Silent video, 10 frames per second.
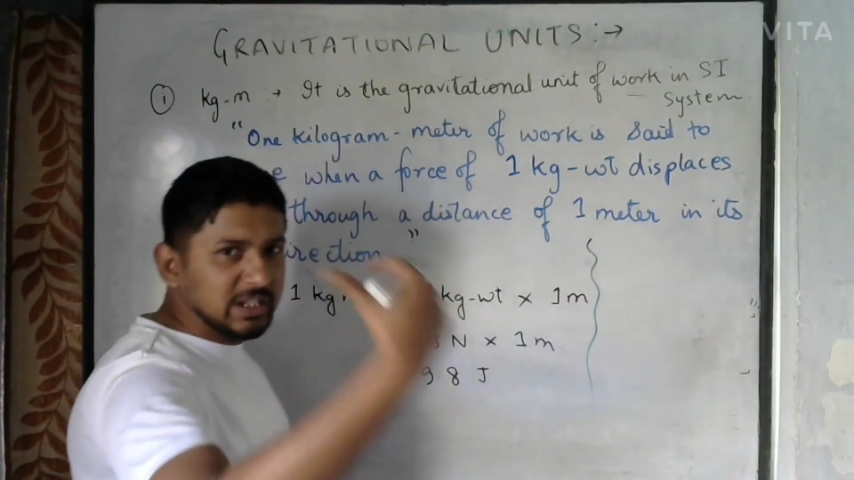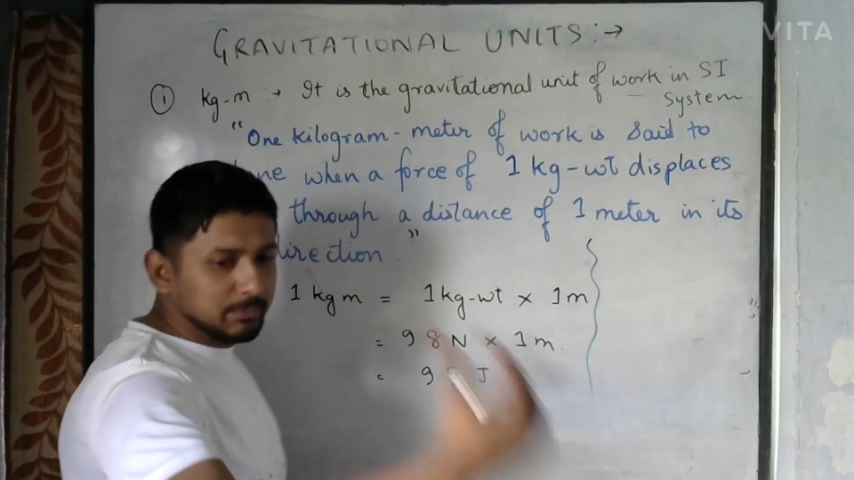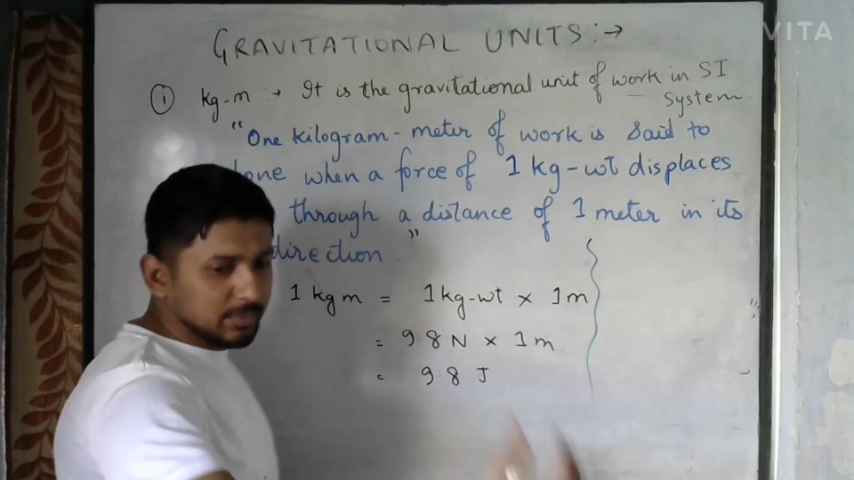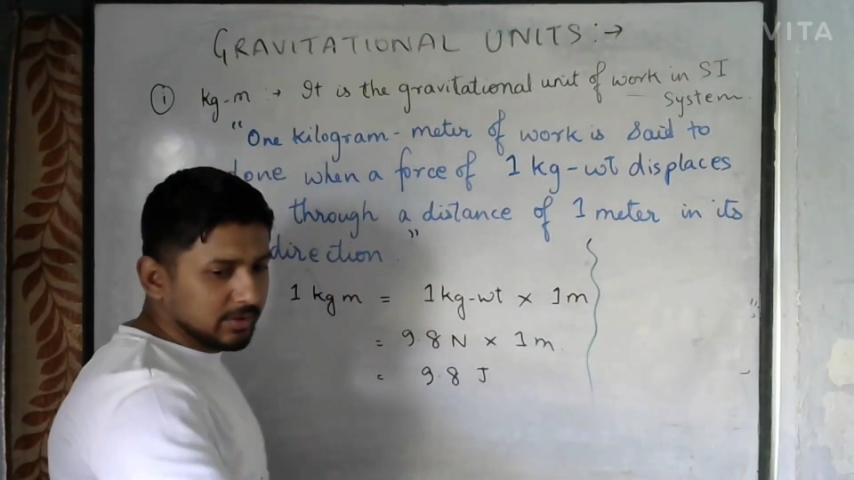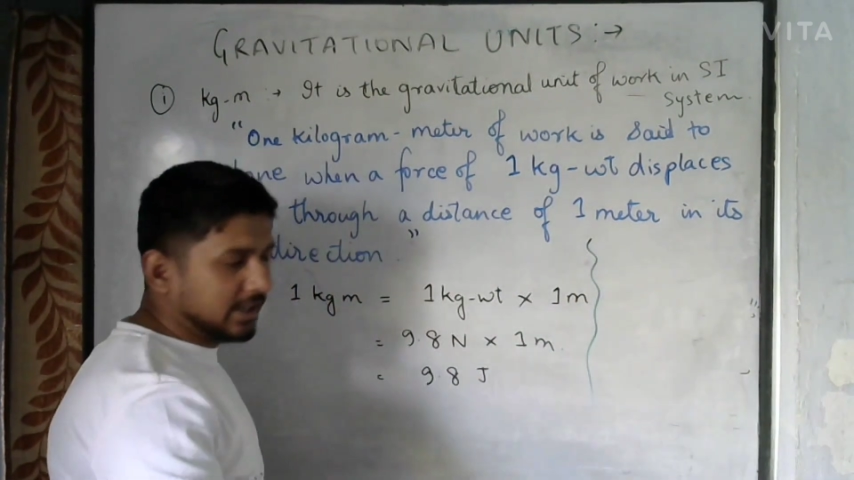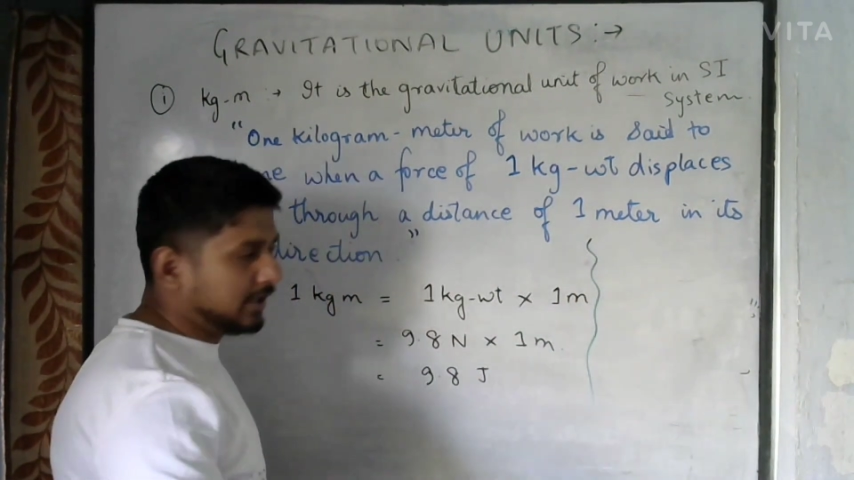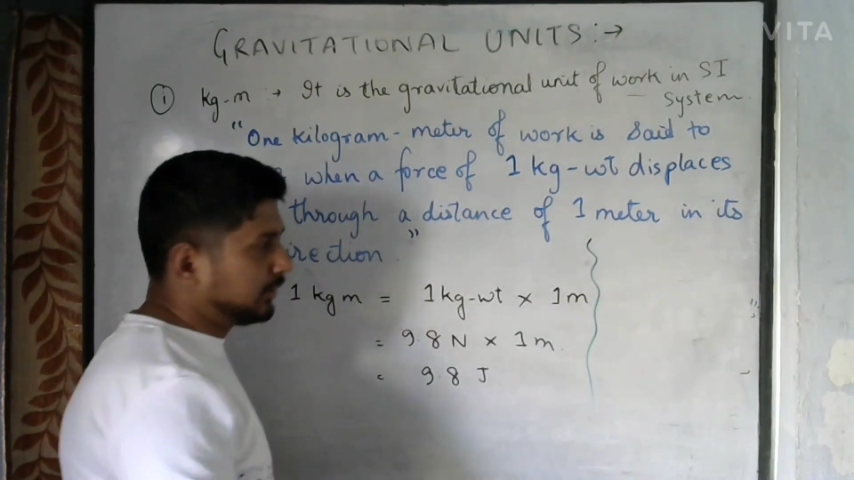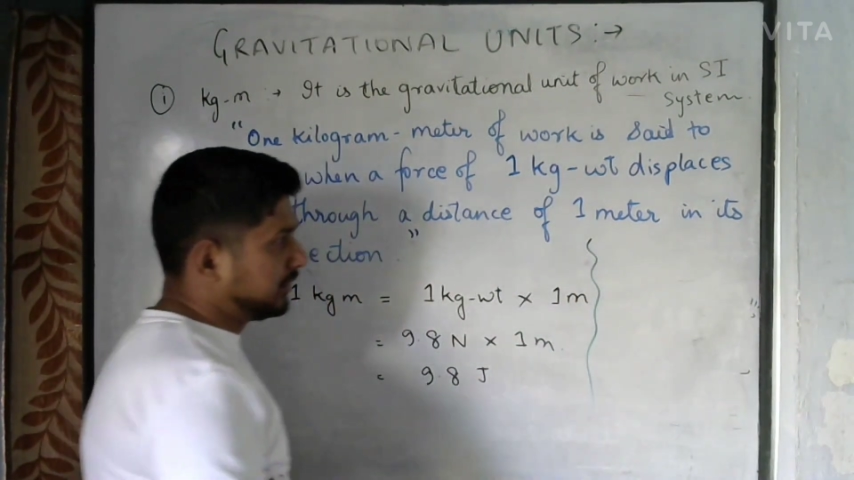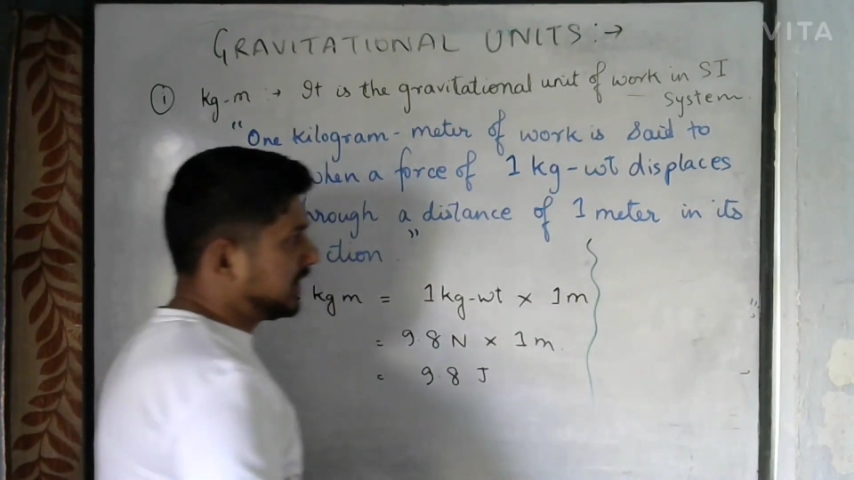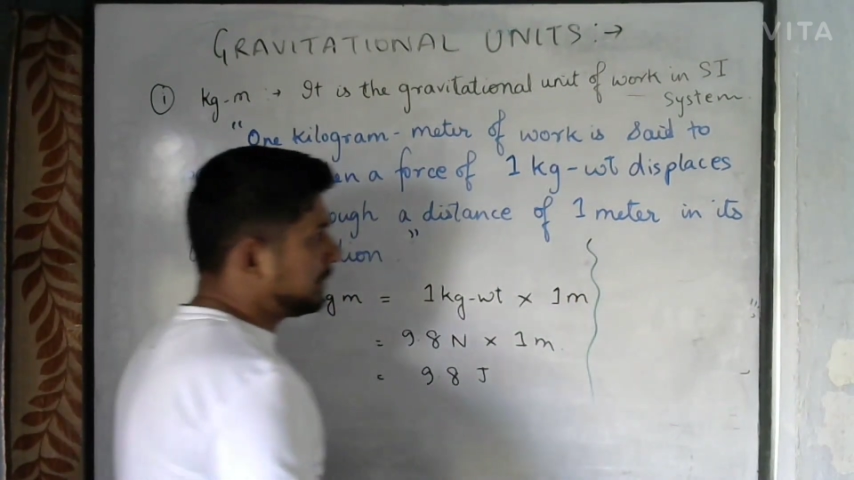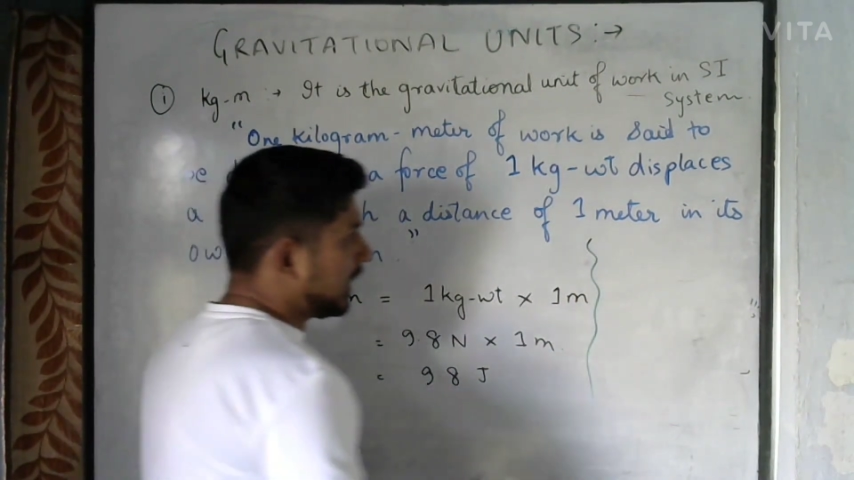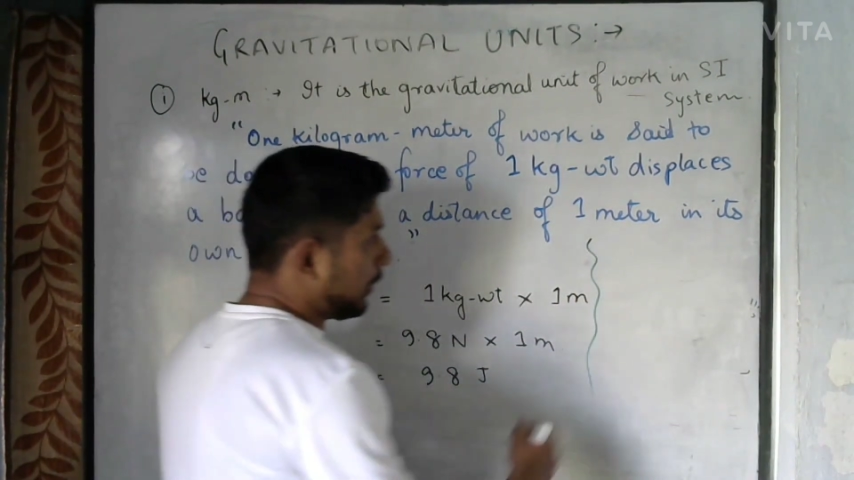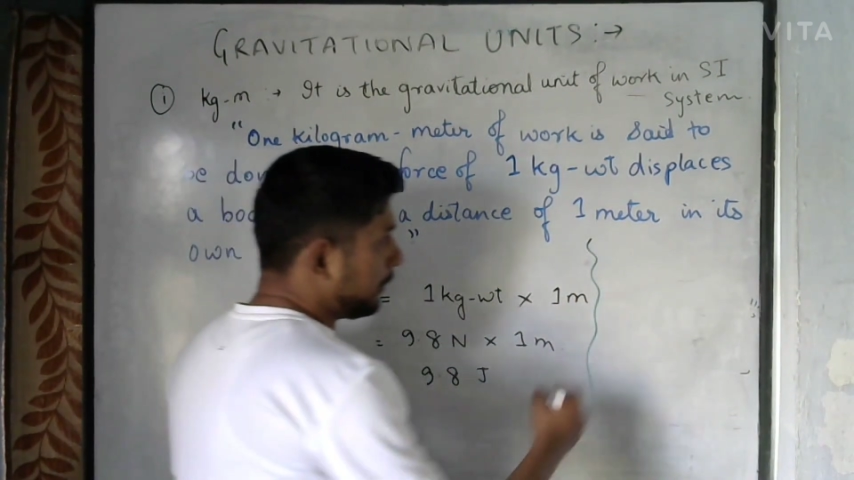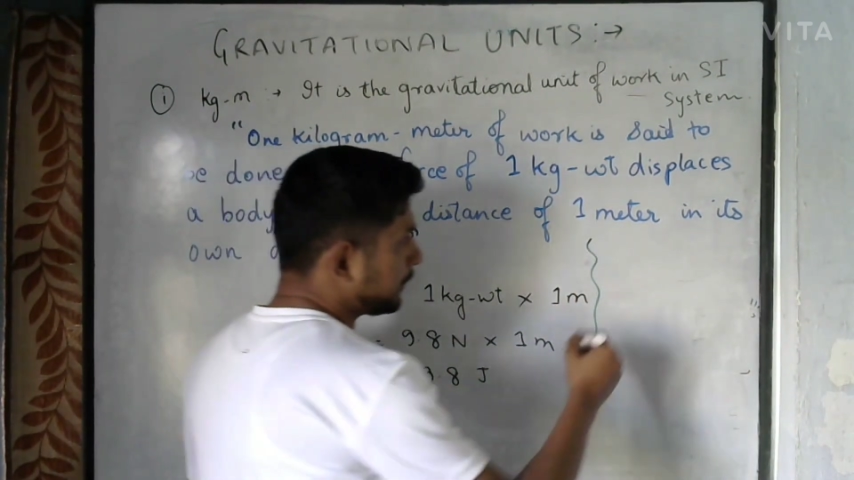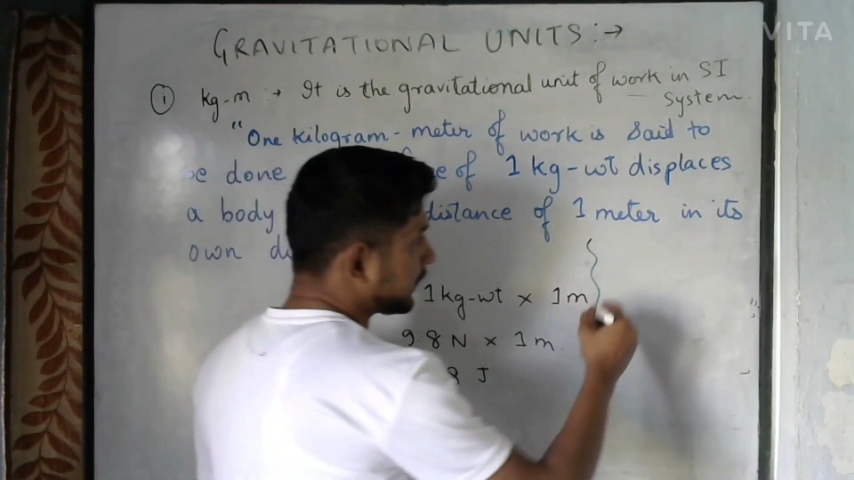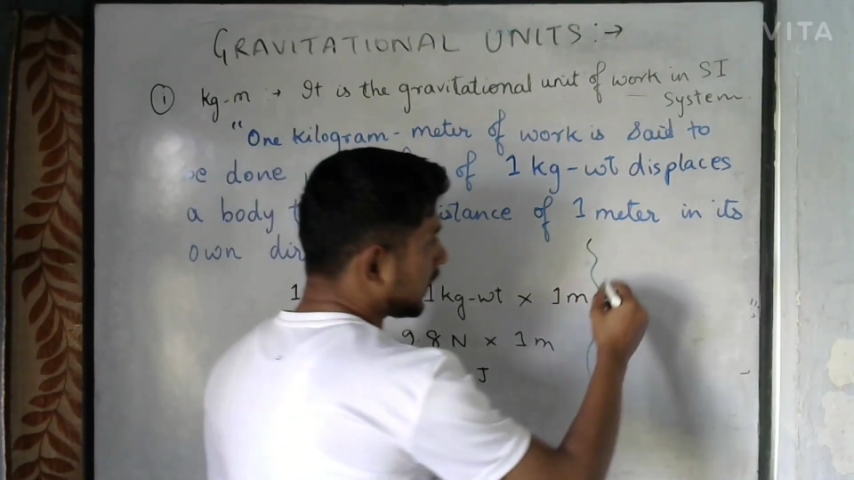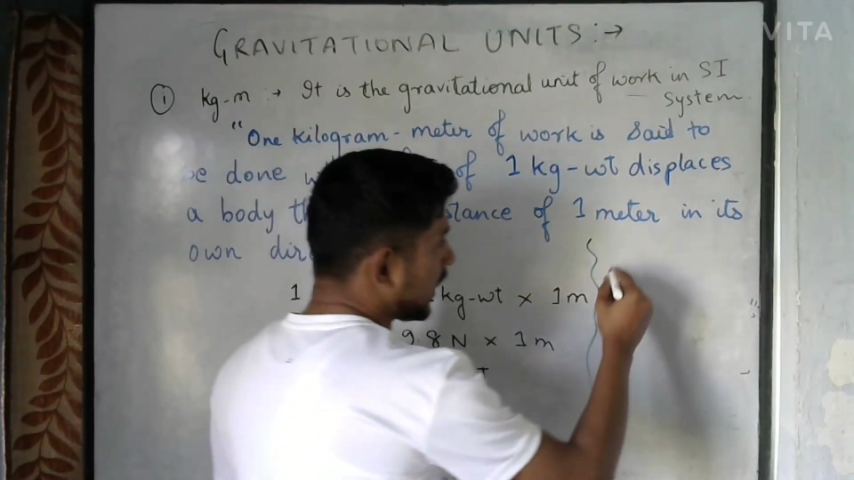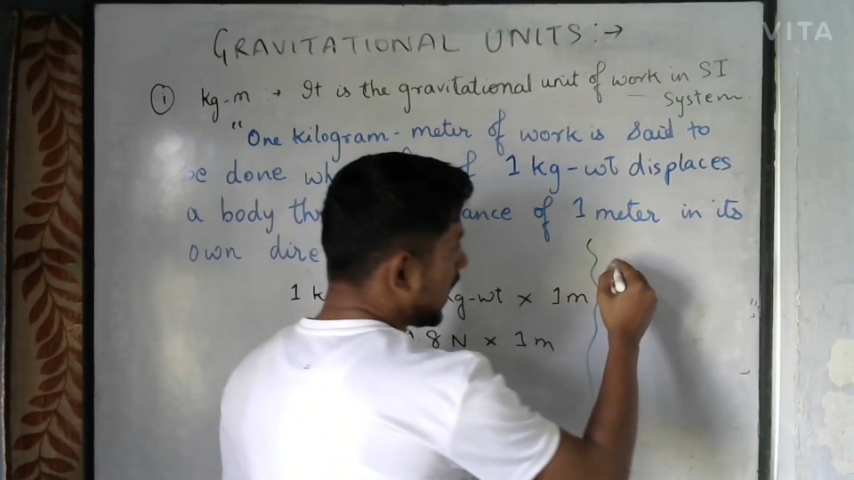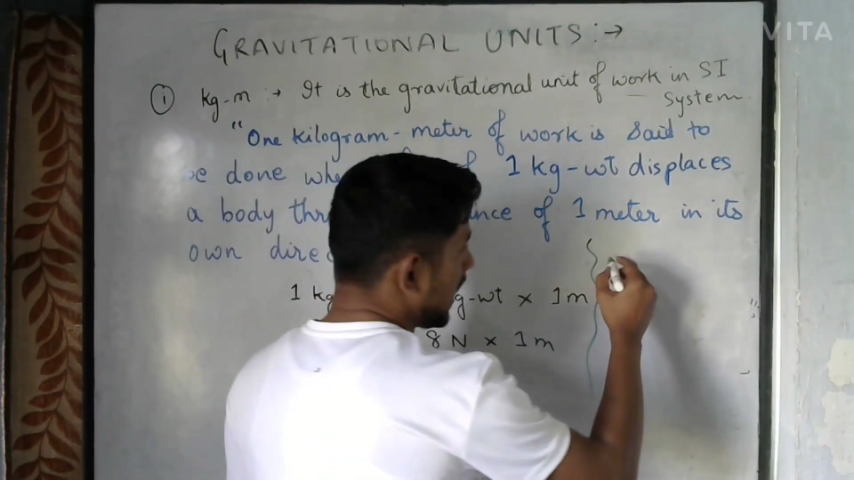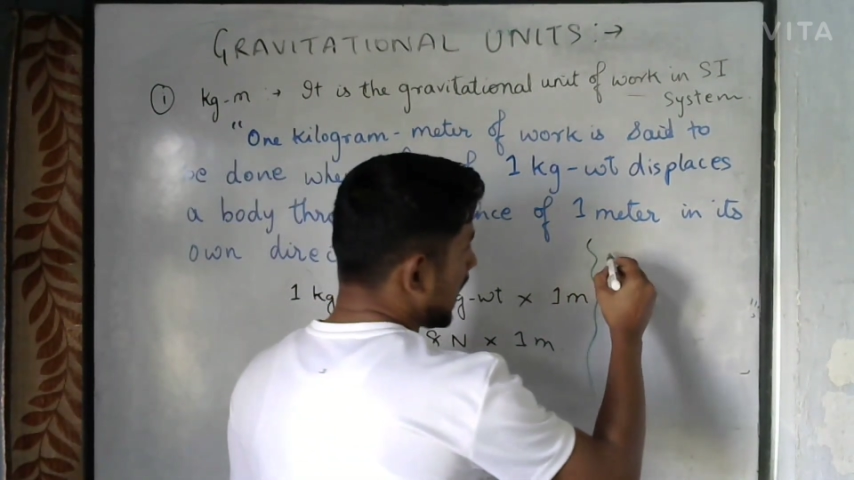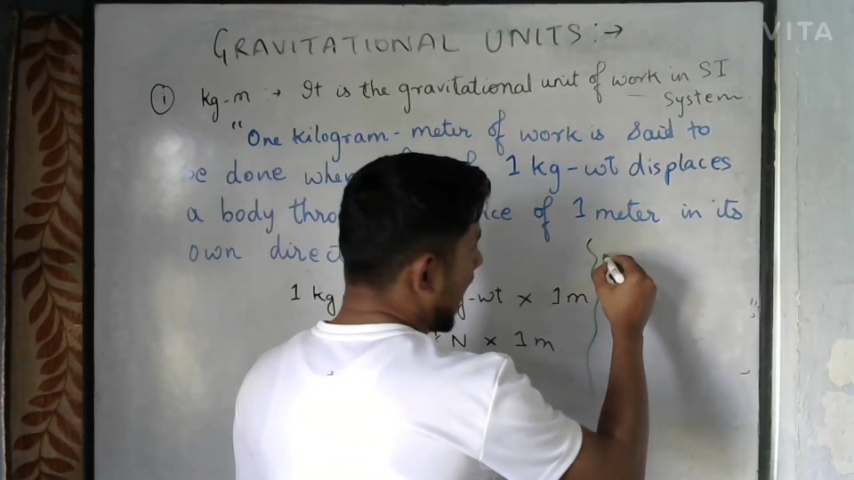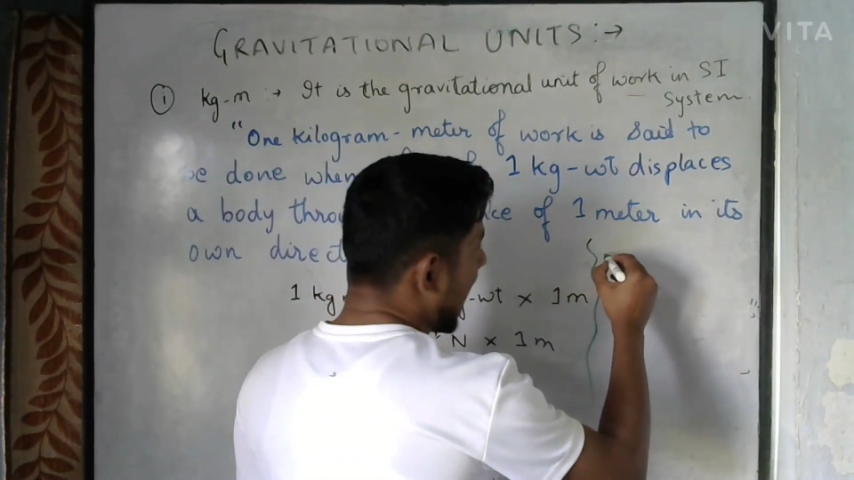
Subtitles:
now. I already know,